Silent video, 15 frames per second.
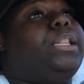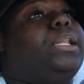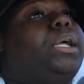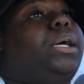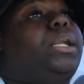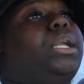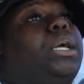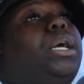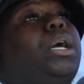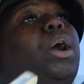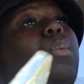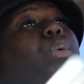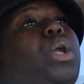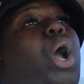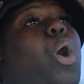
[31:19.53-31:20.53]
Little nigga
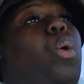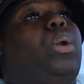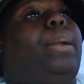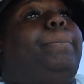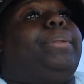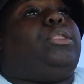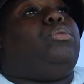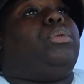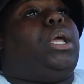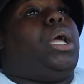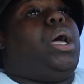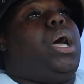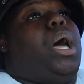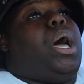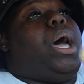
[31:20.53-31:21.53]
could be all up through
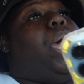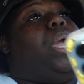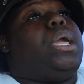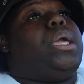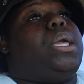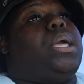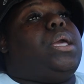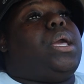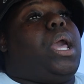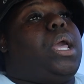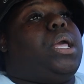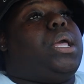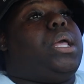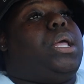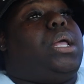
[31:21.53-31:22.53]
there. Hey, hey,